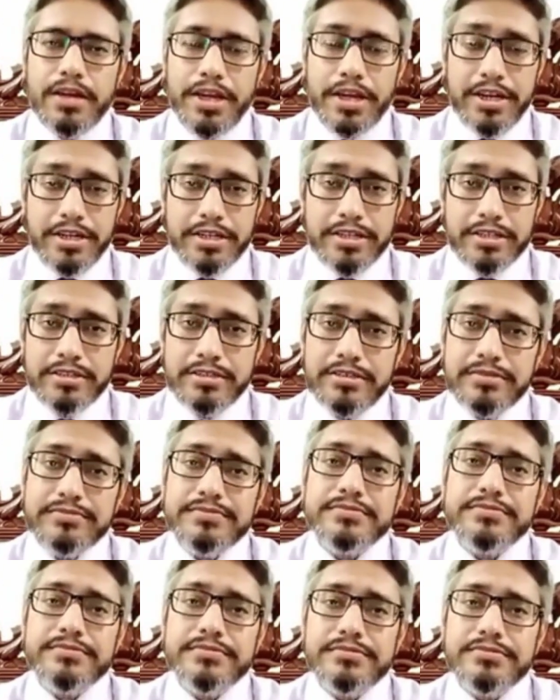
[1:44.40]
Arial,
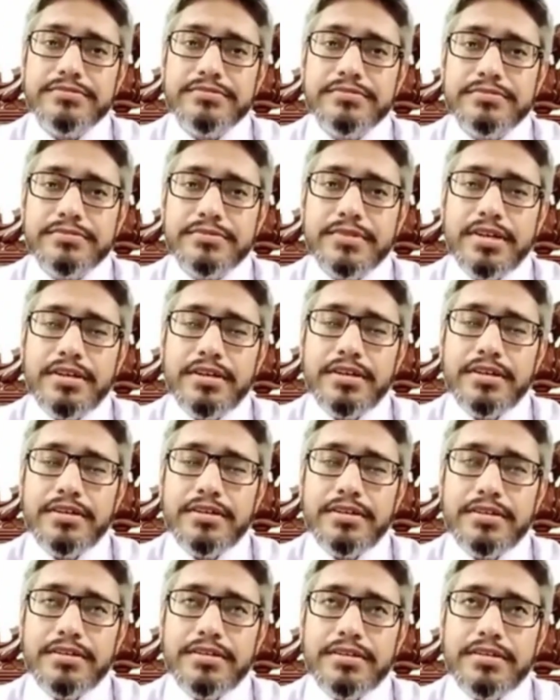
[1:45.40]

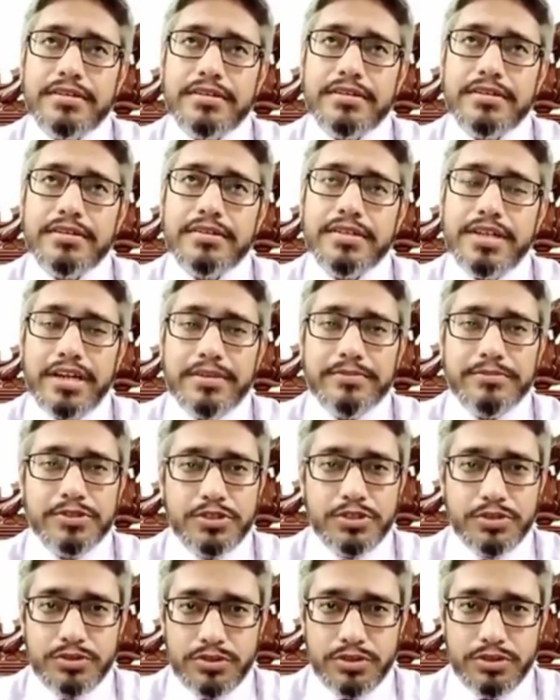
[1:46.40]
Times
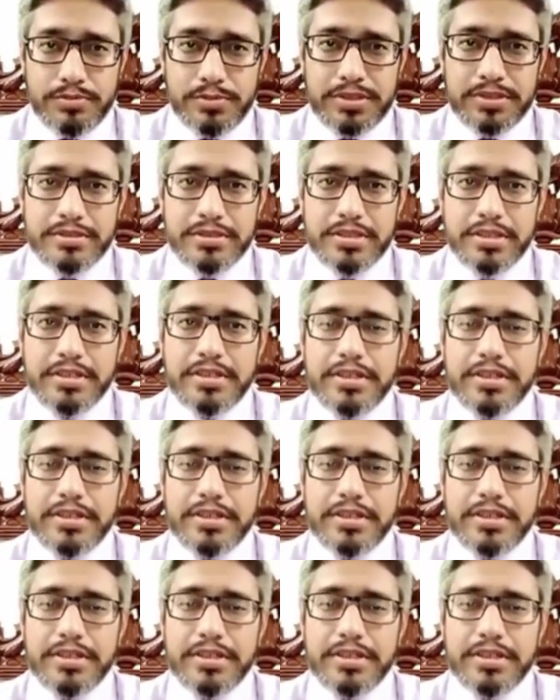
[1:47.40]
New Roman,